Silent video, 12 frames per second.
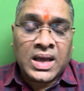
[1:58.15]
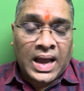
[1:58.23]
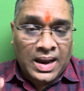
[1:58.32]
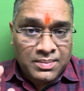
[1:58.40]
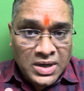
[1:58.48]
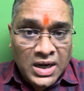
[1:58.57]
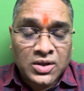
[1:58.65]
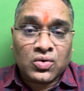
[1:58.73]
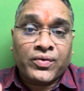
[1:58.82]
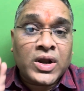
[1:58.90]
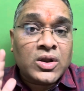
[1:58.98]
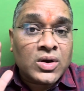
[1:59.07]
I'm telling you,
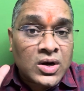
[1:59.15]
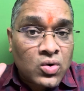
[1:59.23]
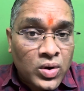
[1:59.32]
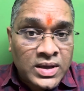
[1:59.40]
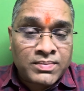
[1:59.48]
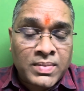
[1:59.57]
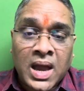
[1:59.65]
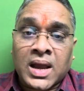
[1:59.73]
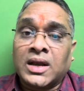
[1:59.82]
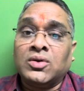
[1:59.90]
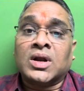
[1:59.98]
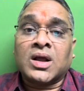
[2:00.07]
when you are going back
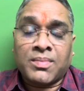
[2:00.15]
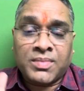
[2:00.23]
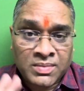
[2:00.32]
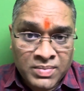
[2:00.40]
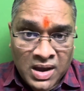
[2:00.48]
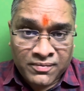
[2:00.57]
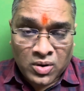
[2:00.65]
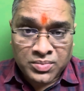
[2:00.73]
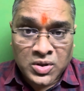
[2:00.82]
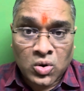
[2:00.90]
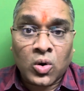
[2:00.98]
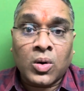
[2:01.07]
and you are coming back from
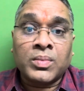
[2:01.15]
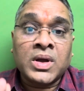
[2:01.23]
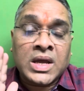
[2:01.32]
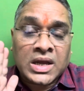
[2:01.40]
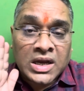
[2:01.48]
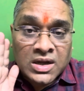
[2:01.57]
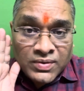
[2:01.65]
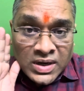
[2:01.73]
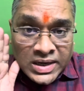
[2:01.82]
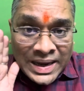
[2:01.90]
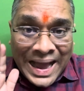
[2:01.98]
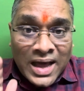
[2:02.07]
the home, it will
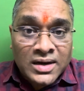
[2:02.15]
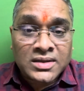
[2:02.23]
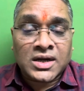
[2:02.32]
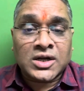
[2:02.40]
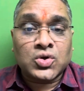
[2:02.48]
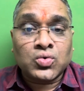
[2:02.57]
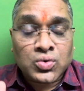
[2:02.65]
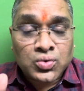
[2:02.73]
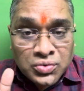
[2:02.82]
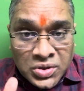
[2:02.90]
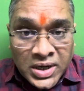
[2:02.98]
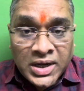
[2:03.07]
take another 2 to
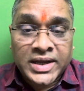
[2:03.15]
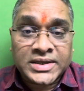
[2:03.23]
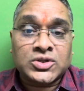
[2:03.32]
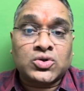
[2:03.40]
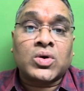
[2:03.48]
3 days to